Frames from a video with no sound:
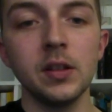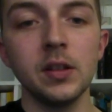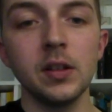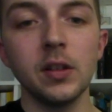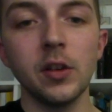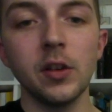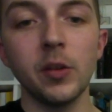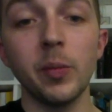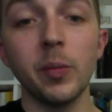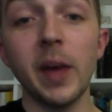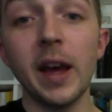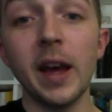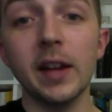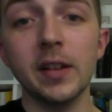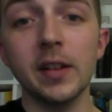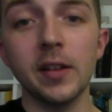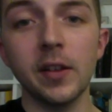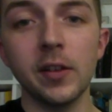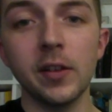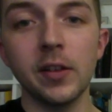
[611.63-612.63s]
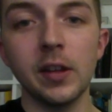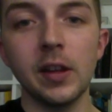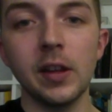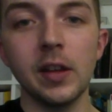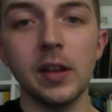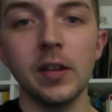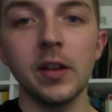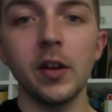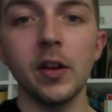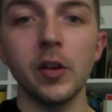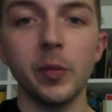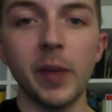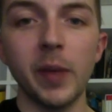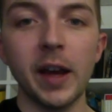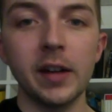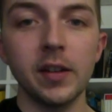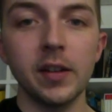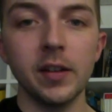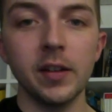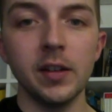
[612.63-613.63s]
goes back to the C, and then goes
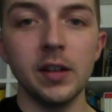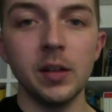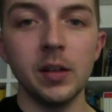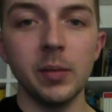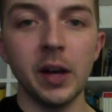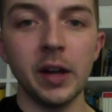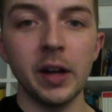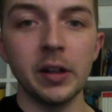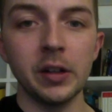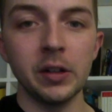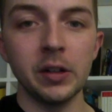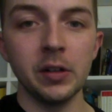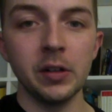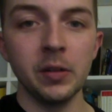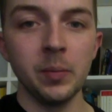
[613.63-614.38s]
back to the D minor.